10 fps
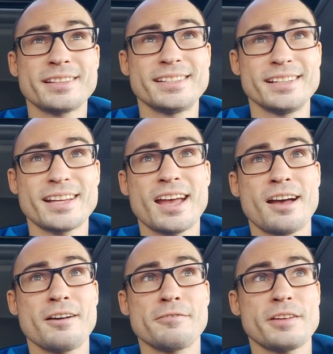it did
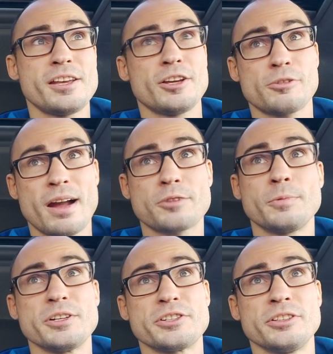have a cracked
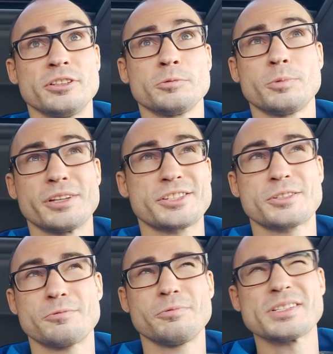windshield,
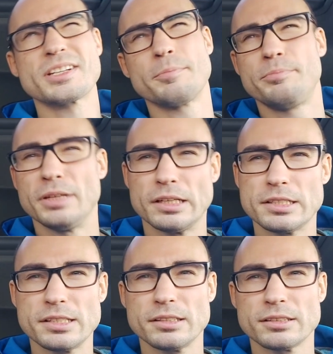which wasn't a big
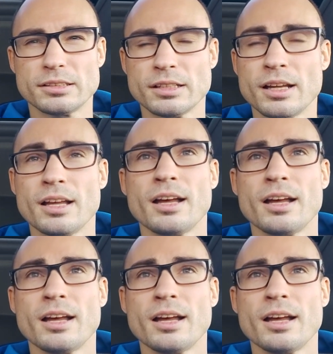deal.